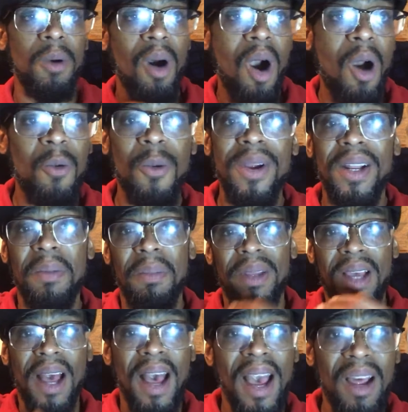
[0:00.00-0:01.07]
were already
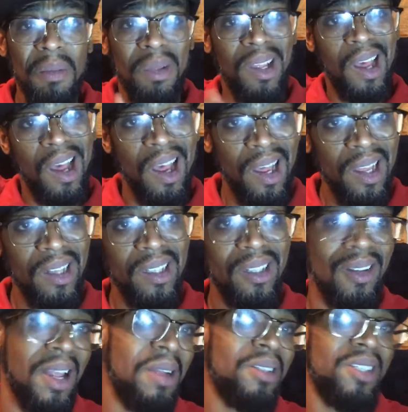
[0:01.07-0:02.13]
behind,
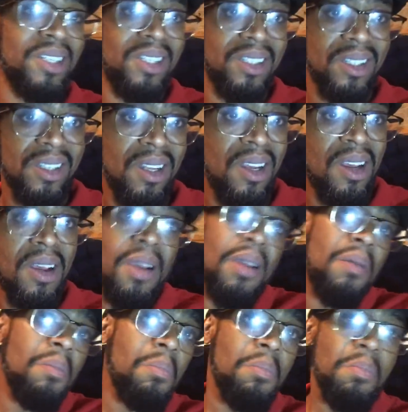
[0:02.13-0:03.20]
so that just
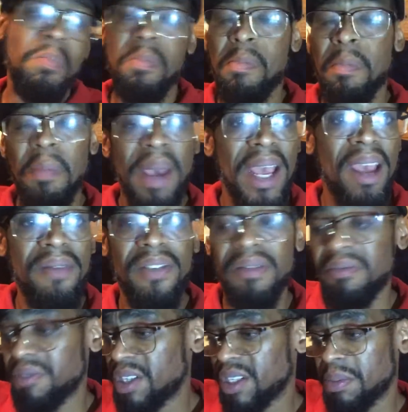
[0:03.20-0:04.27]
maybe
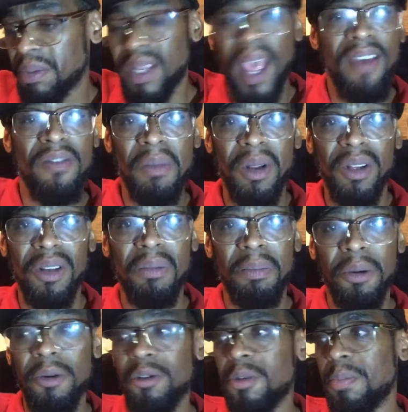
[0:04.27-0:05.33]
just gave them a little
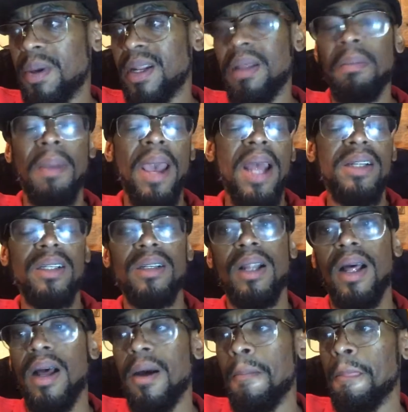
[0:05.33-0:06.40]
boost. But imagine
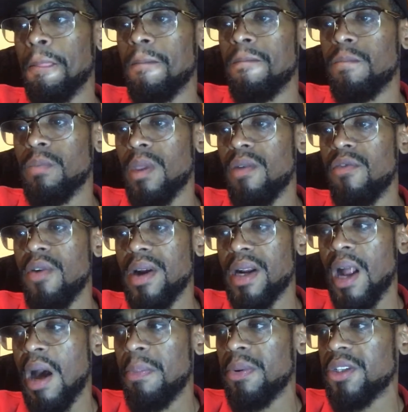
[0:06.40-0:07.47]
if we're in
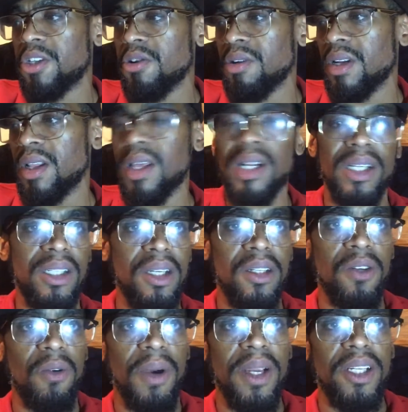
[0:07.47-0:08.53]
an opportunity in a
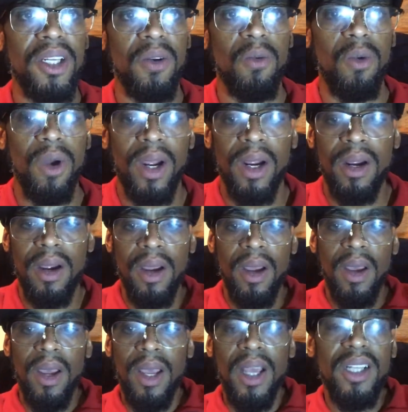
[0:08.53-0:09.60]
situation where
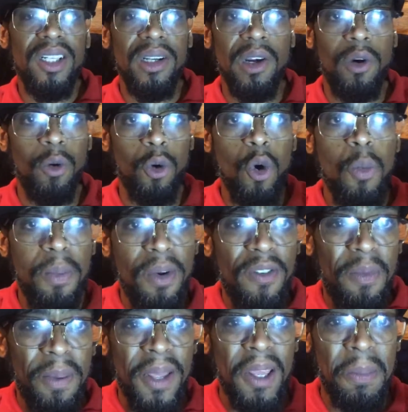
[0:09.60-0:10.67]
it's a group
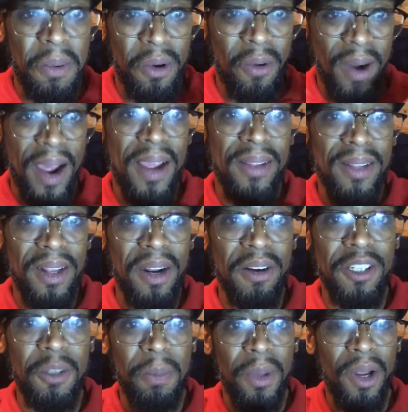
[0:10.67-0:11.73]
of people, right, that are
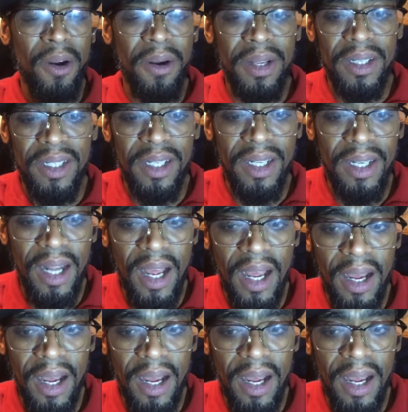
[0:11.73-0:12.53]
experiencing